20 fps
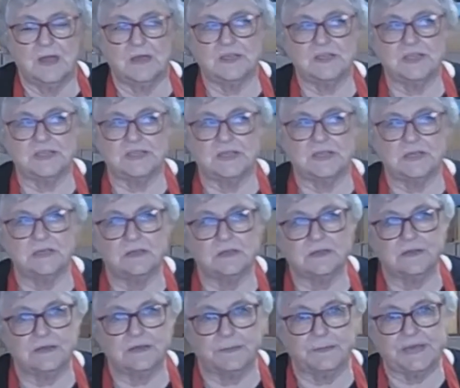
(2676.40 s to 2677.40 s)
And she said,
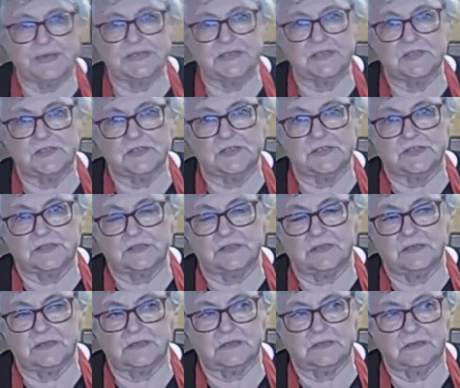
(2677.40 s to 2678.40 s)
look at the passenger
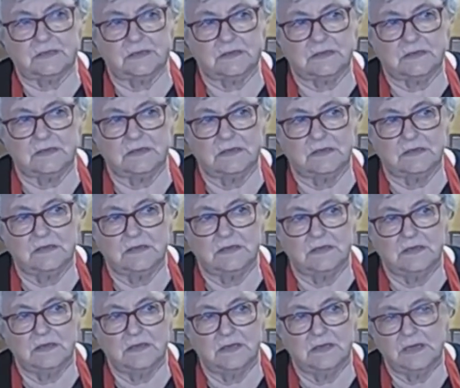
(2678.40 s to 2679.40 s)
side.
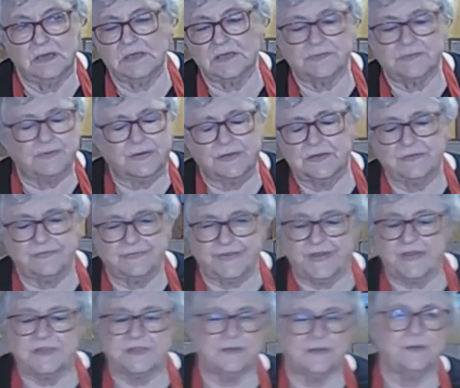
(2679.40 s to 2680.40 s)
I said, well, I don't
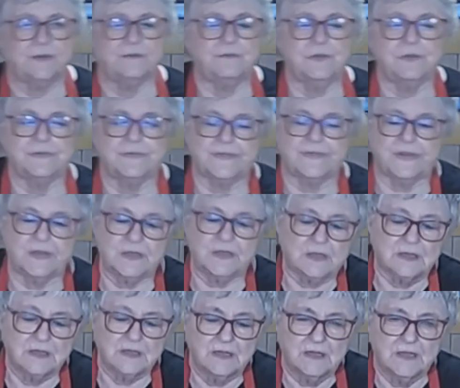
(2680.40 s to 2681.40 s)
think so. I've looked there.
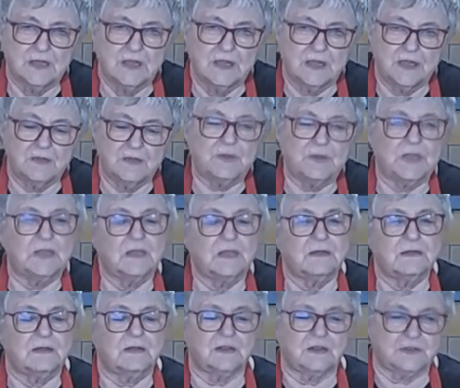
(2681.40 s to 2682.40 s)
Anyway,
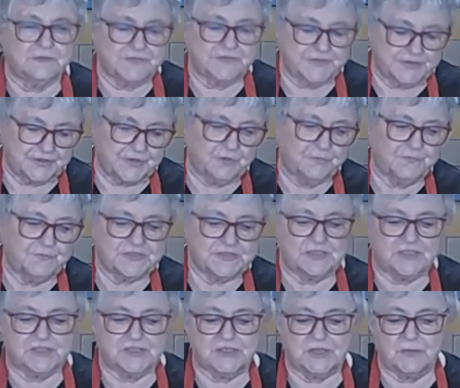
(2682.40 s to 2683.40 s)
after the
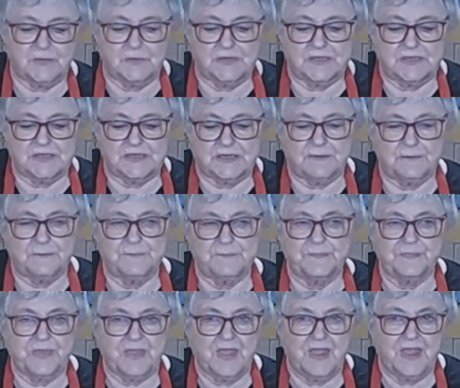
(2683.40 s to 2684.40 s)
conversation, I went out
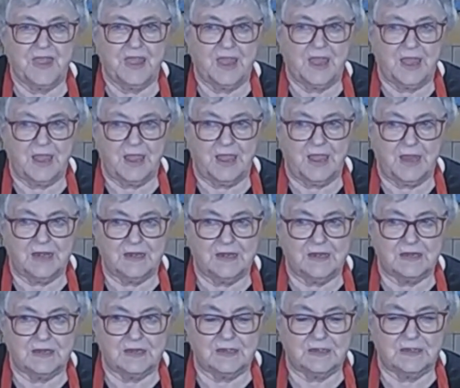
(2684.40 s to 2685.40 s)

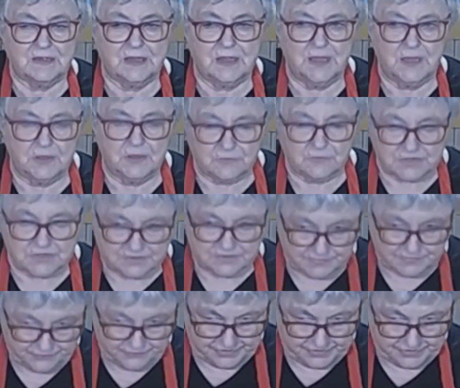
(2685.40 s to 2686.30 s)
and I looked on the